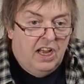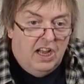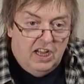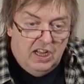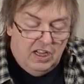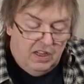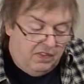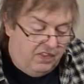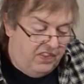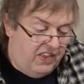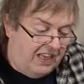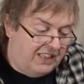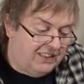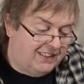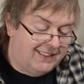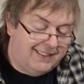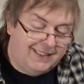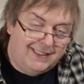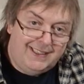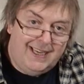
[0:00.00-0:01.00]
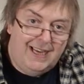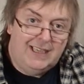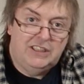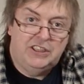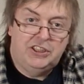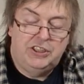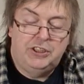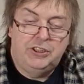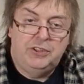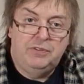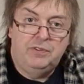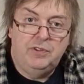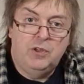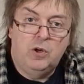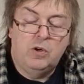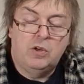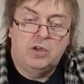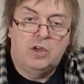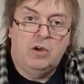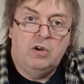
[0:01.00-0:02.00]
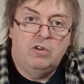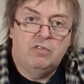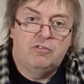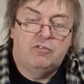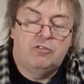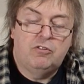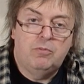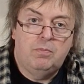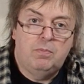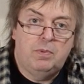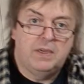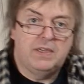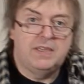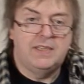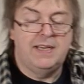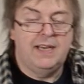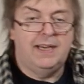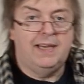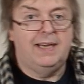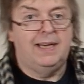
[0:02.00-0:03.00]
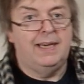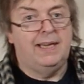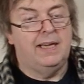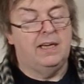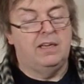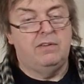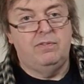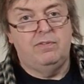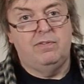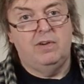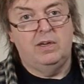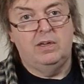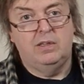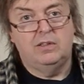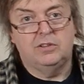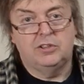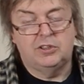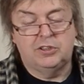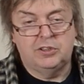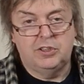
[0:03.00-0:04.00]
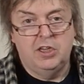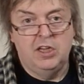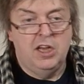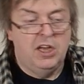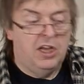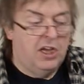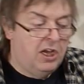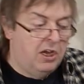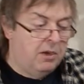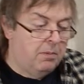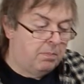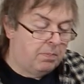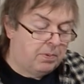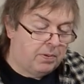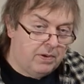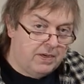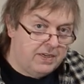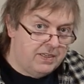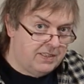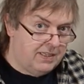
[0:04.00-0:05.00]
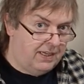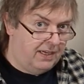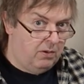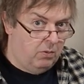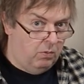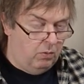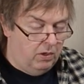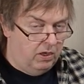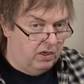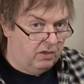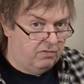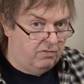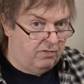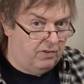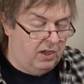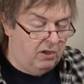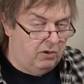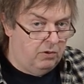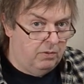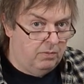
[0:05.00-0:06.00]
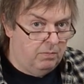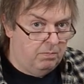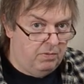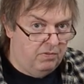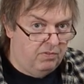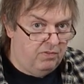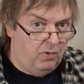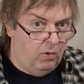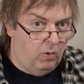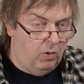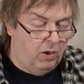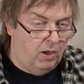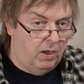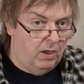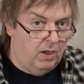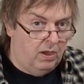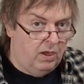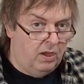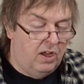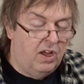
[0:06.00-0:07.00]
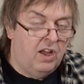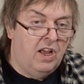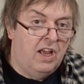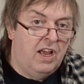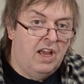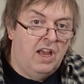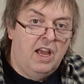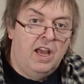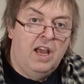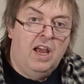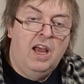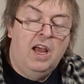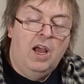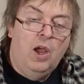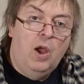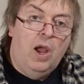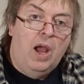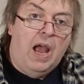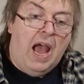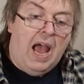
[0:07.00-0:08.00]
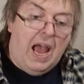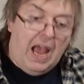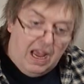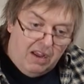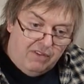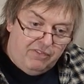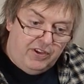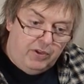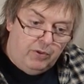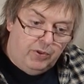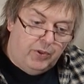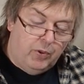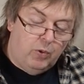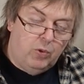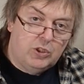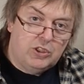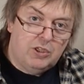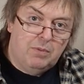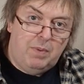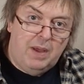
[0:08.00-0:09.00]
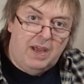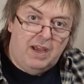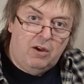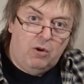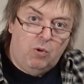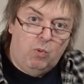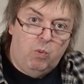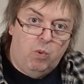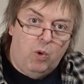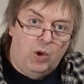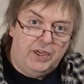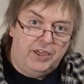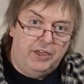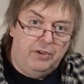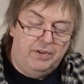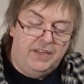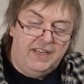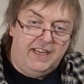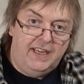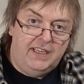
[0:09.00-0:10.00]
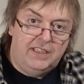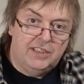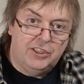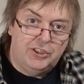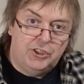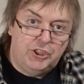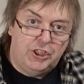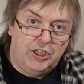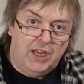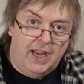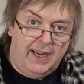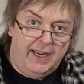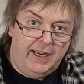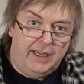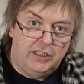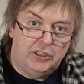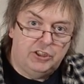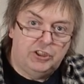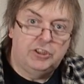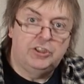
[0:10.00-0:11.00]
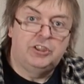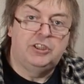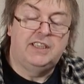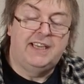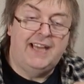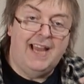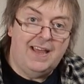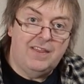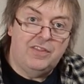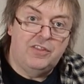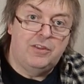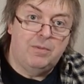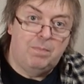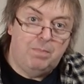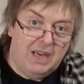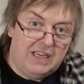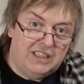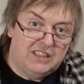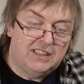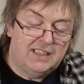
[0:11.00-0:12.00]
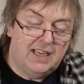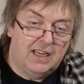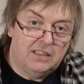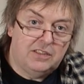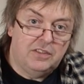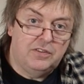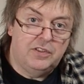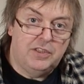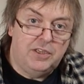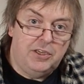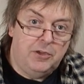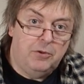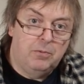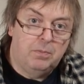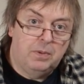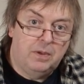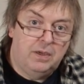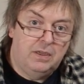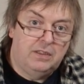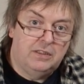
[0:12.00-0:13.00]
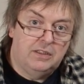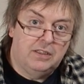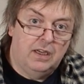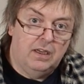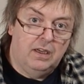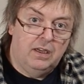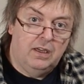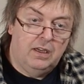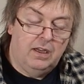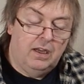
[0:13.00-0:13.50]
that suggests you've not gone for a particularly advanced printing workflow before. Have you thought about what you need to change to get the best out of the new printer?